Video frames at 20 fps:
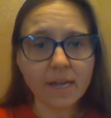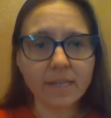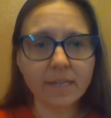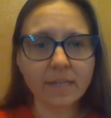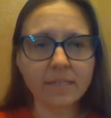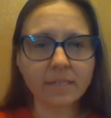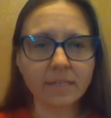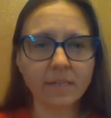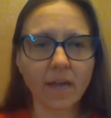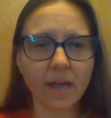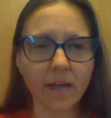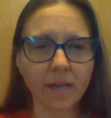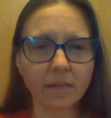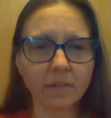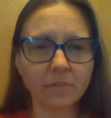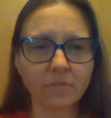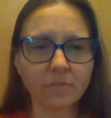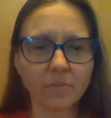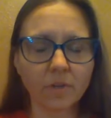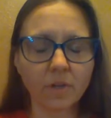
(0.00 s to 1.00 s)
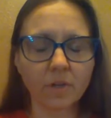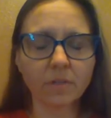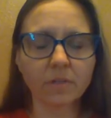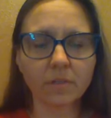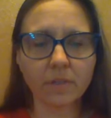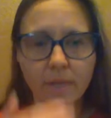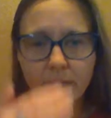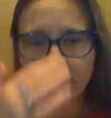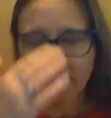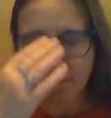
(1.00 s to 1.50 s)
he's kind of
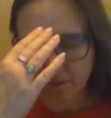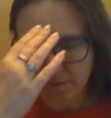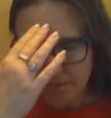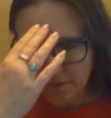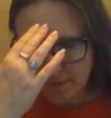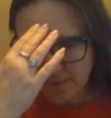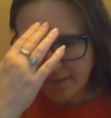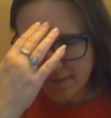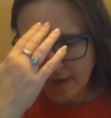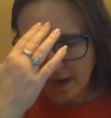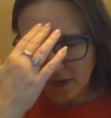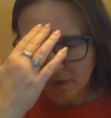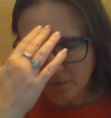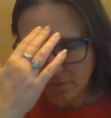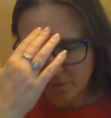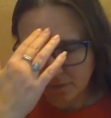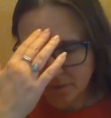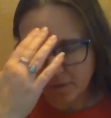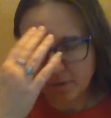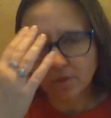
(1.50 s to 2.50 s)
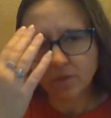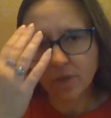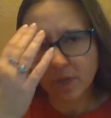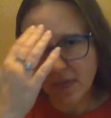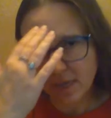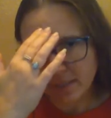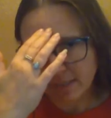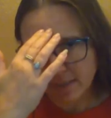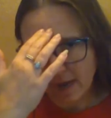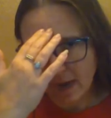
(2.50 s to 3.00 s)
like down,
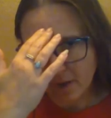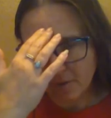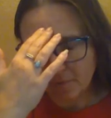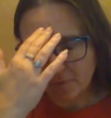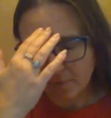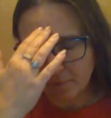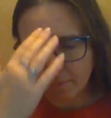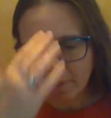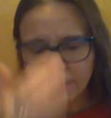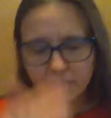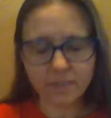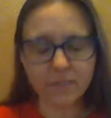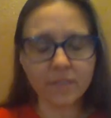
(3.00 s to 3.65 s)
looking down a bit.